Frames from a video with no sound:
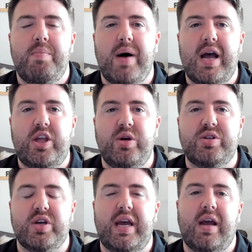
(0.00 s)
but
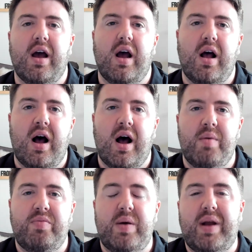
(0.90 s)
usually
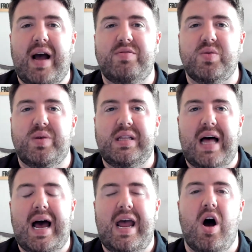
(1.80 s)
they would have to
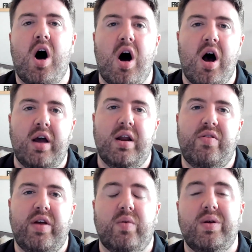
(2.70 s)
rely on
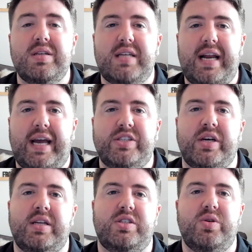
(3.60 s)
their real estate
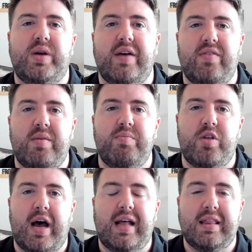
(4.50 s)
agent to give them
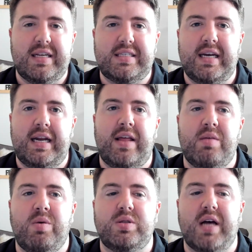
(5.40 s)
that listing and
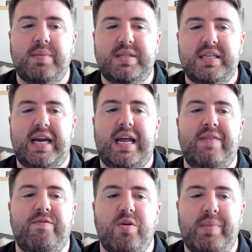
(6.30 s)
the most up-to-date
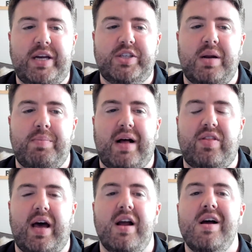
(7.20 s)
information about
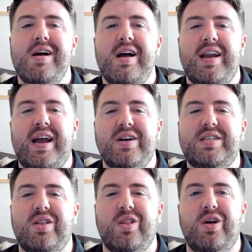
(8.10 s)
that. Now, here's
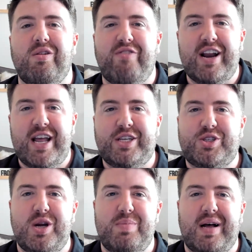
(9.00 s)
a little fun
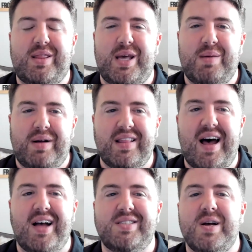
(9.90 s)
history about the
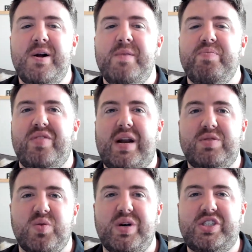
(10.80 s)
MLS, that it
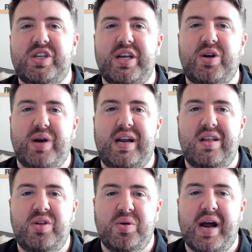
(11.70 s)
was originally created
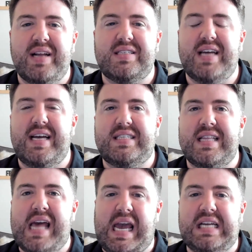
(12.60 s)
in the United States
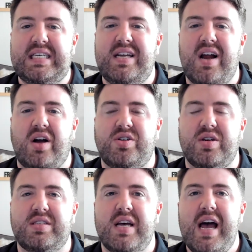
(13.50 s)
in the
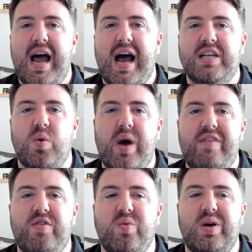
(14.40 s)
1800s as a way
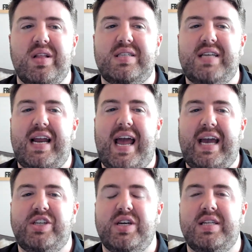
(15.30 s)
for real estate
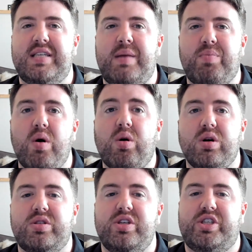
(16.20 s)
agents and
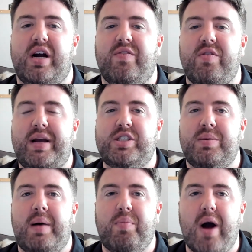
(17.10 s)
brokers to share information
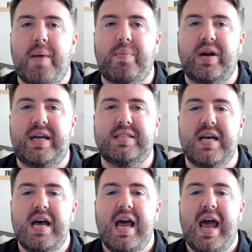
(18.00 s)
about properties
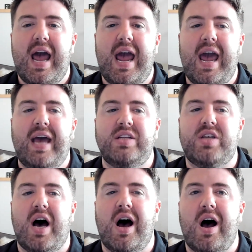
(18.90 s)

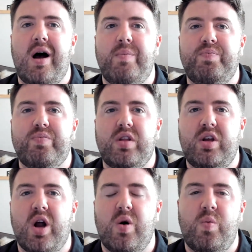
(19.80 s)
and,
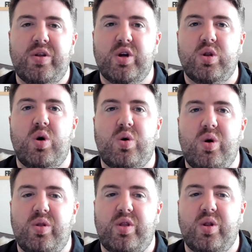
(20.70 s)
with
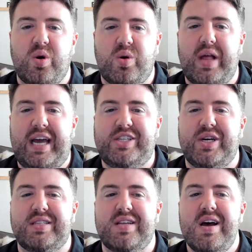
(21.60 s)
the local
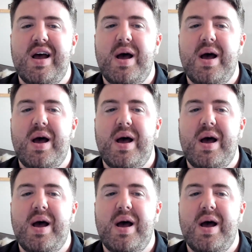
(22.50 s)
agents.